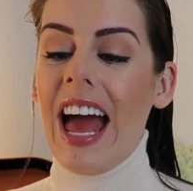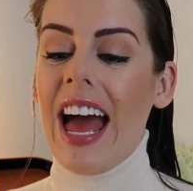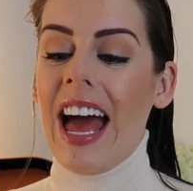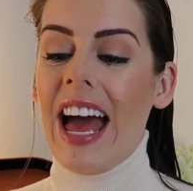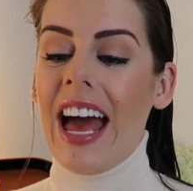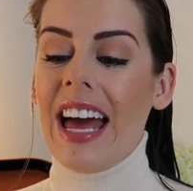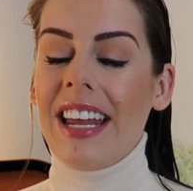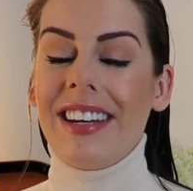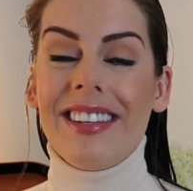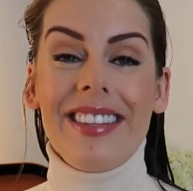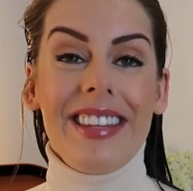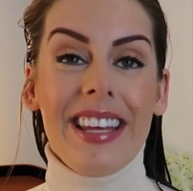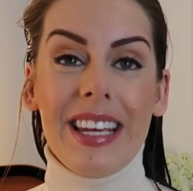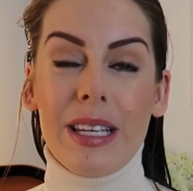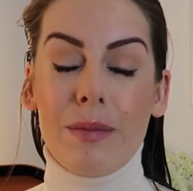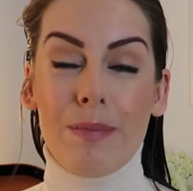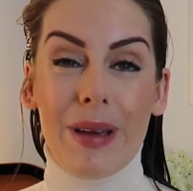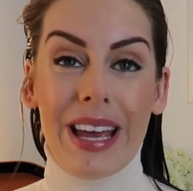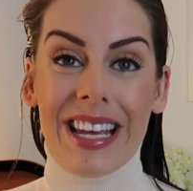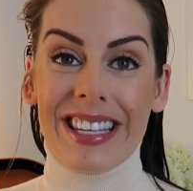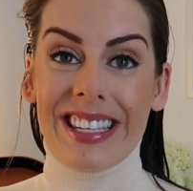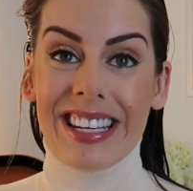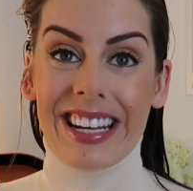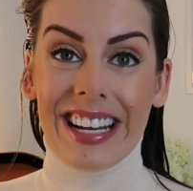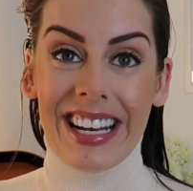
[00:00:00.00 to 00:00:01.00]
and this
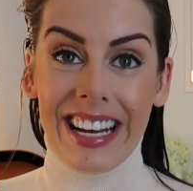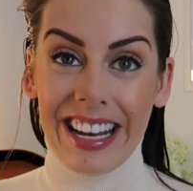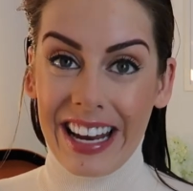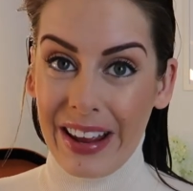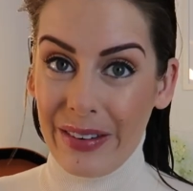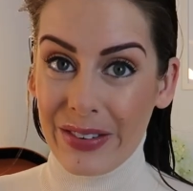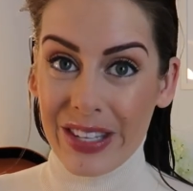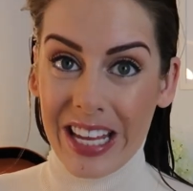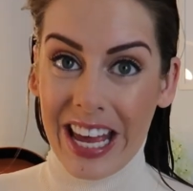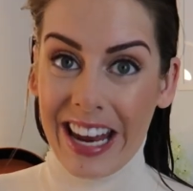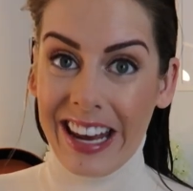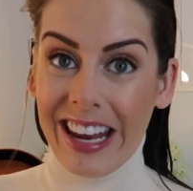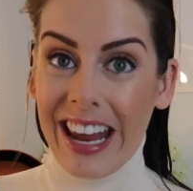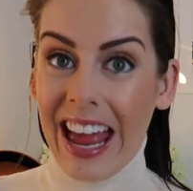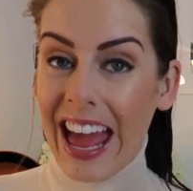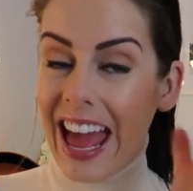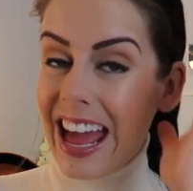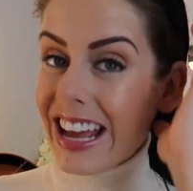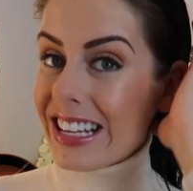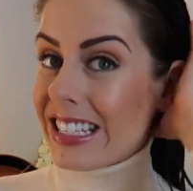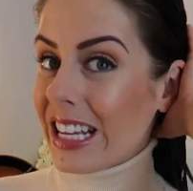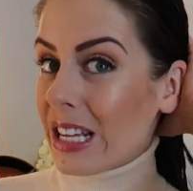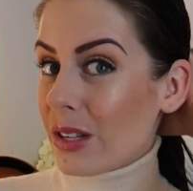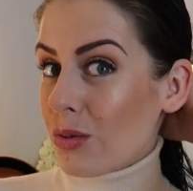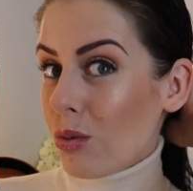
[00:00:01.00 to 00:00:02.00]
basically lifts any
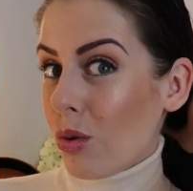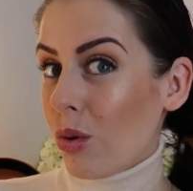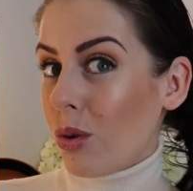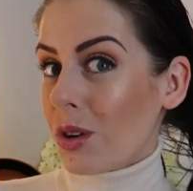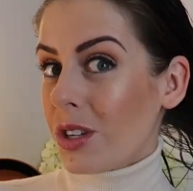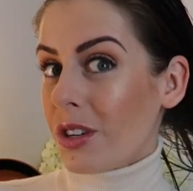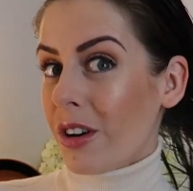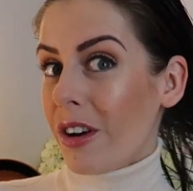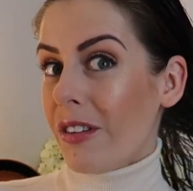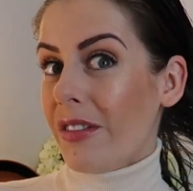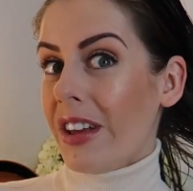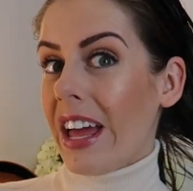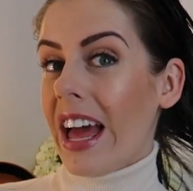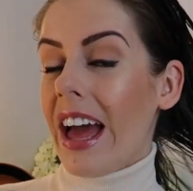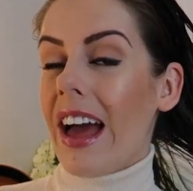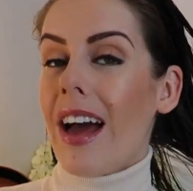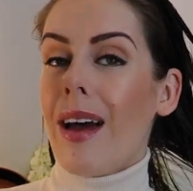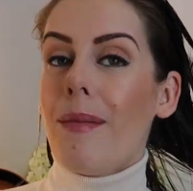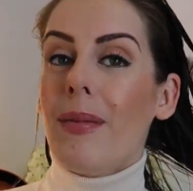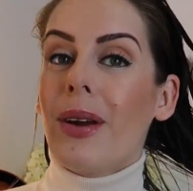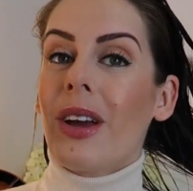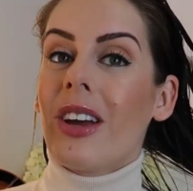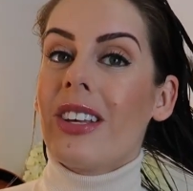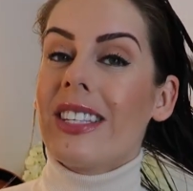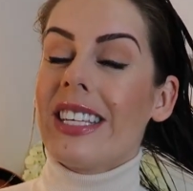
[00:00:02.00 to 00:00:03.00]
excess water of your hair,
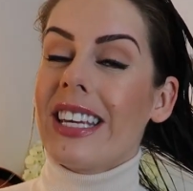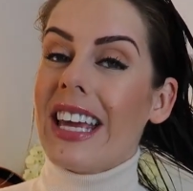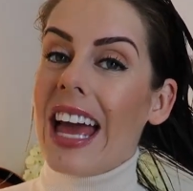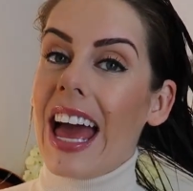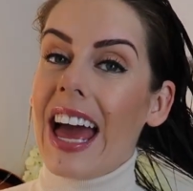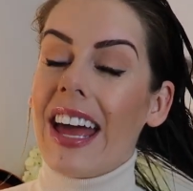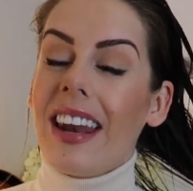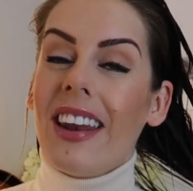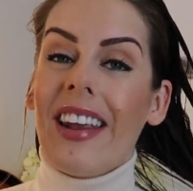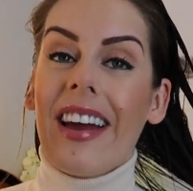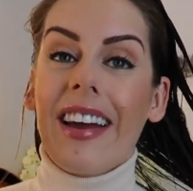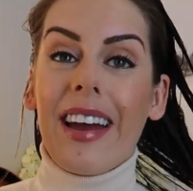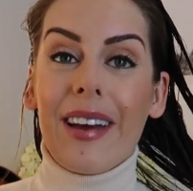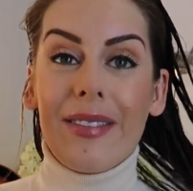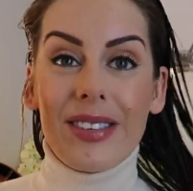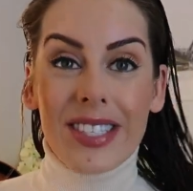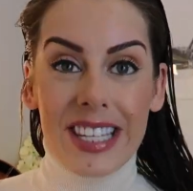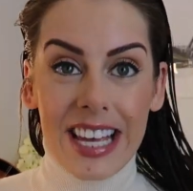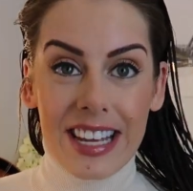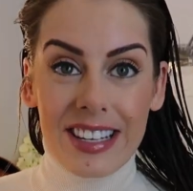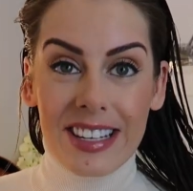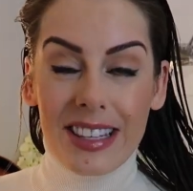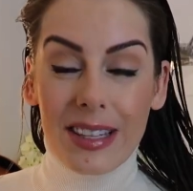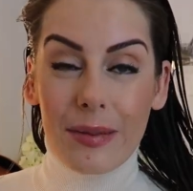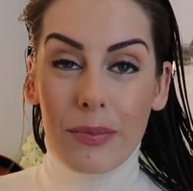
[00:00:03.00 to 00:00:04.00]
because again, like I've
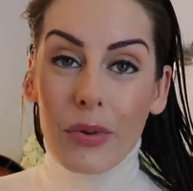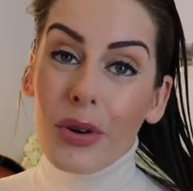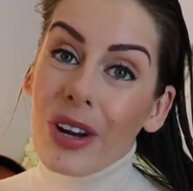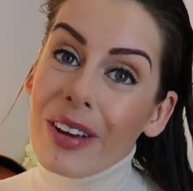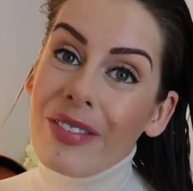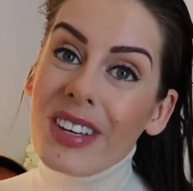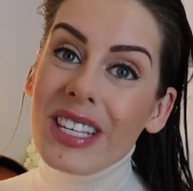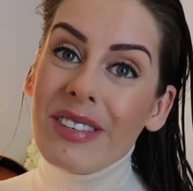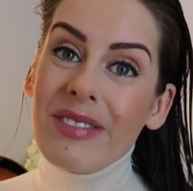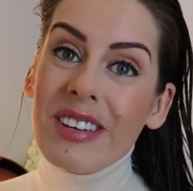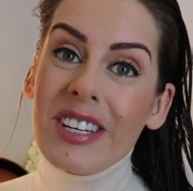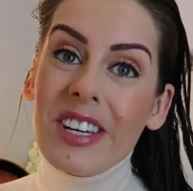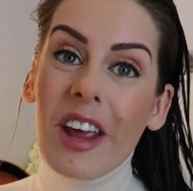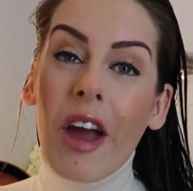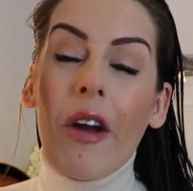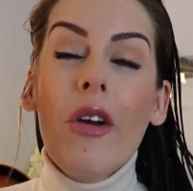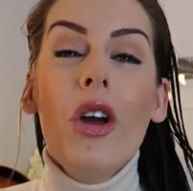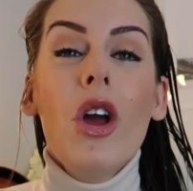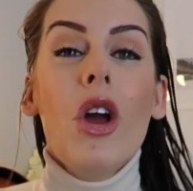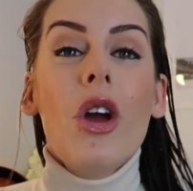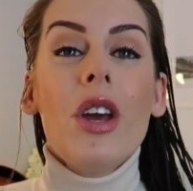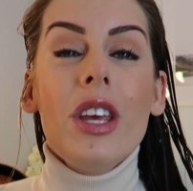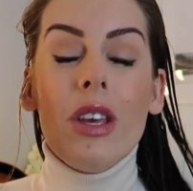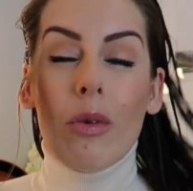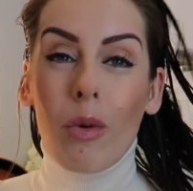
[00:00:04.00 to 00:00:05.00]
said in the previous video,
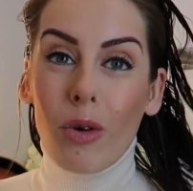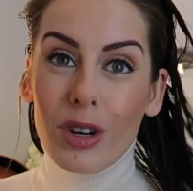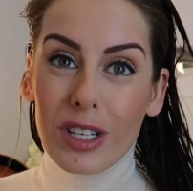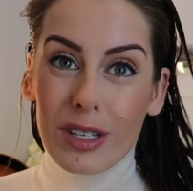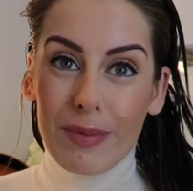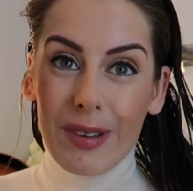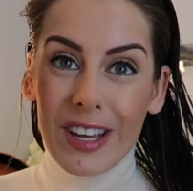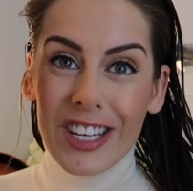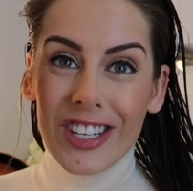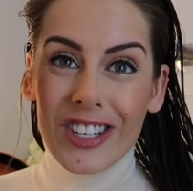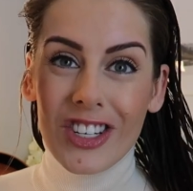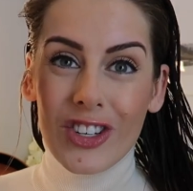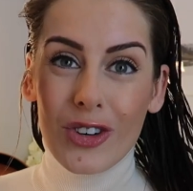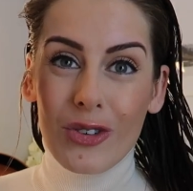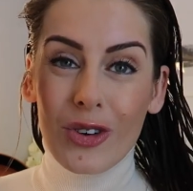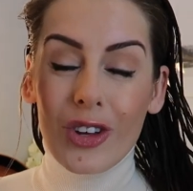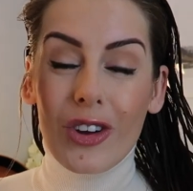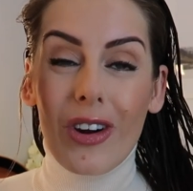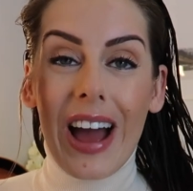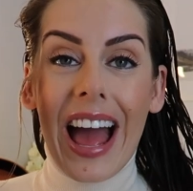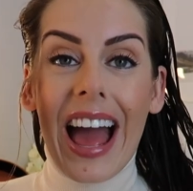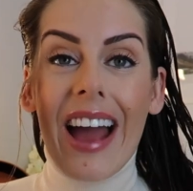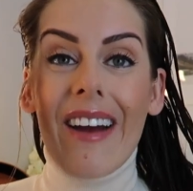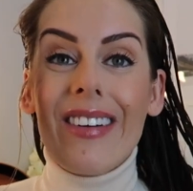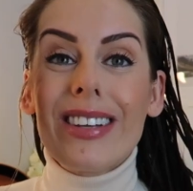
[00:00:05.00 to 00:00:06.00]
you want to make sure
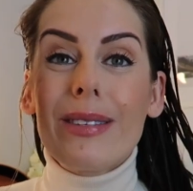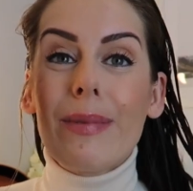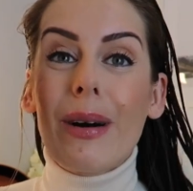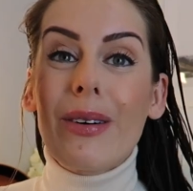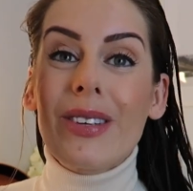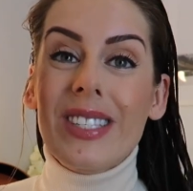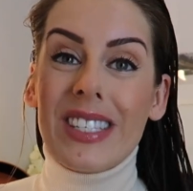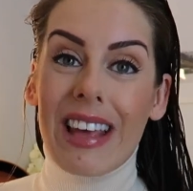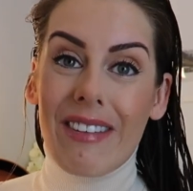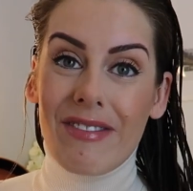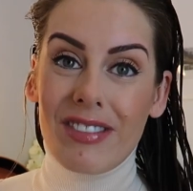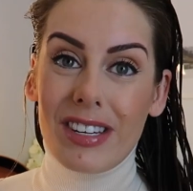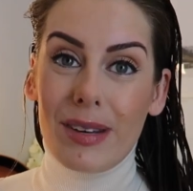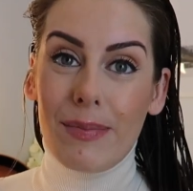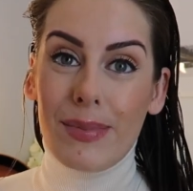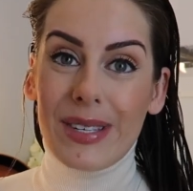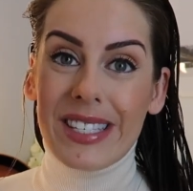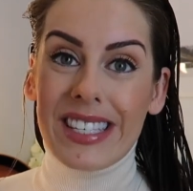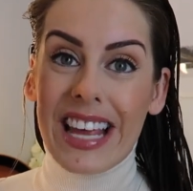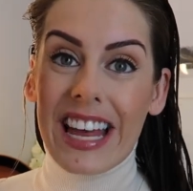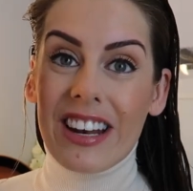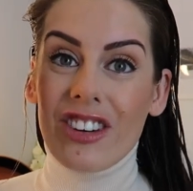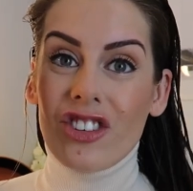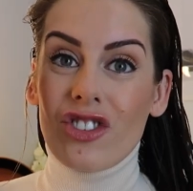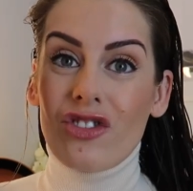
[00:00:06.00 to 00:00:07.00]
your hair is about
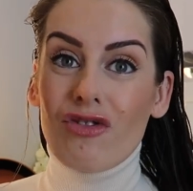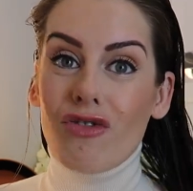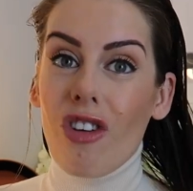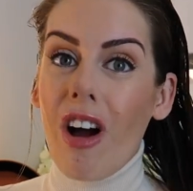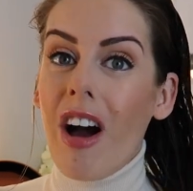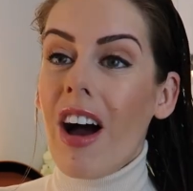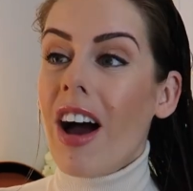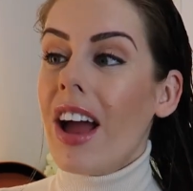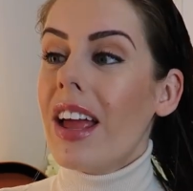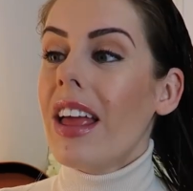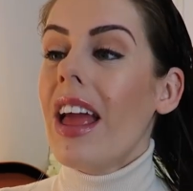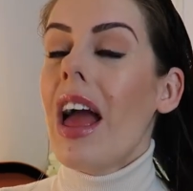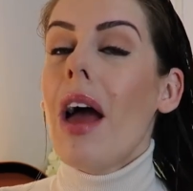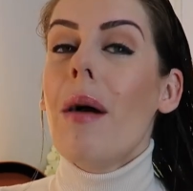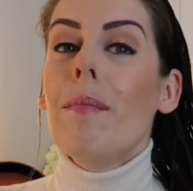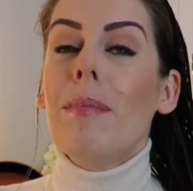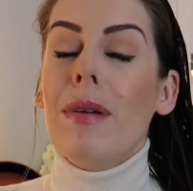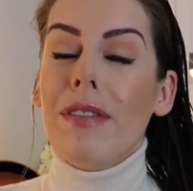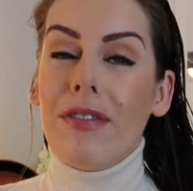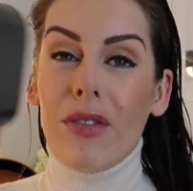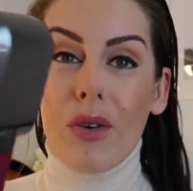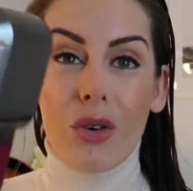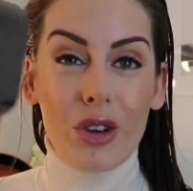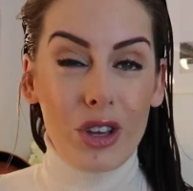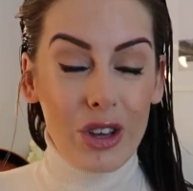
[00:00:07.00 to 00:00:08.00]
70% dry
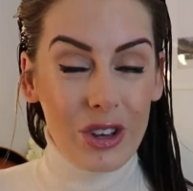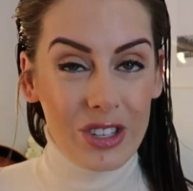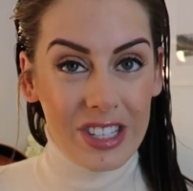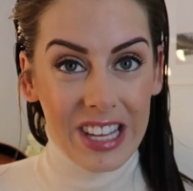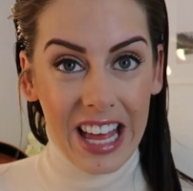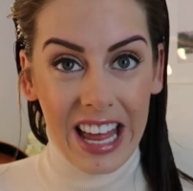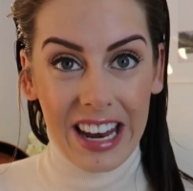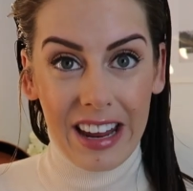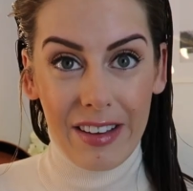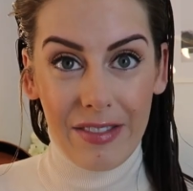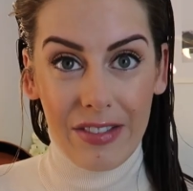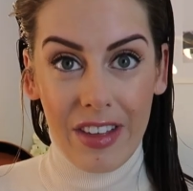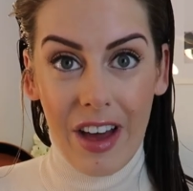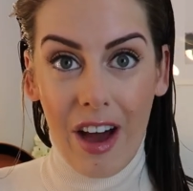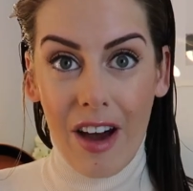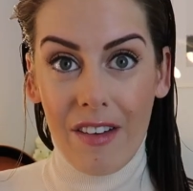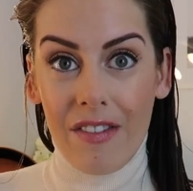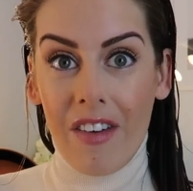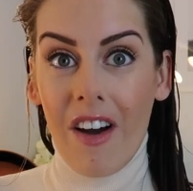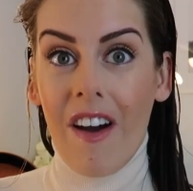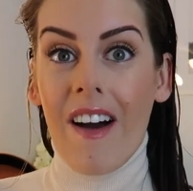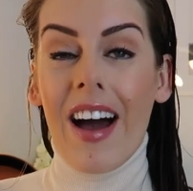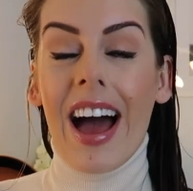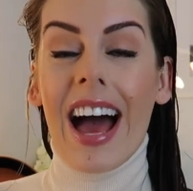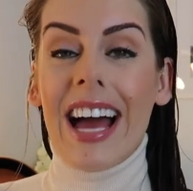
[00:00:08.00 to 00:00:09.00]
before using any of the
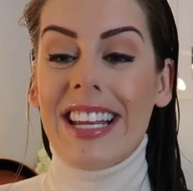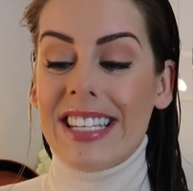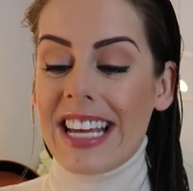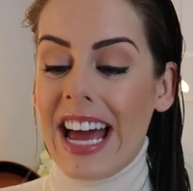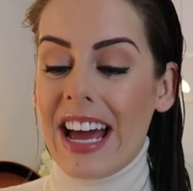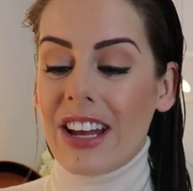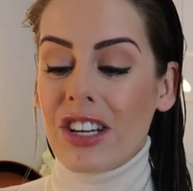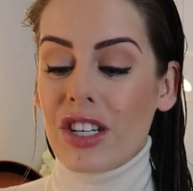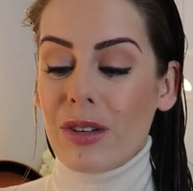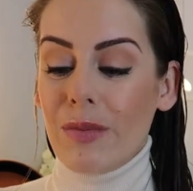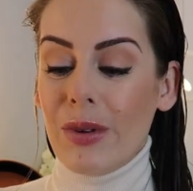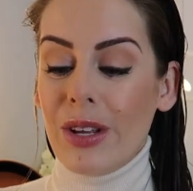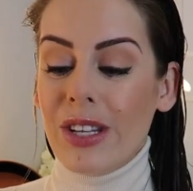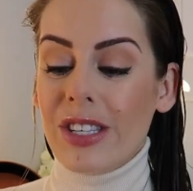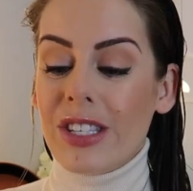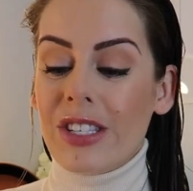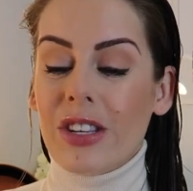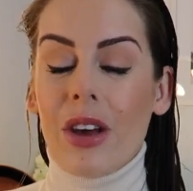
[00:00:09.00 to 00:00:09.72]
other attachments.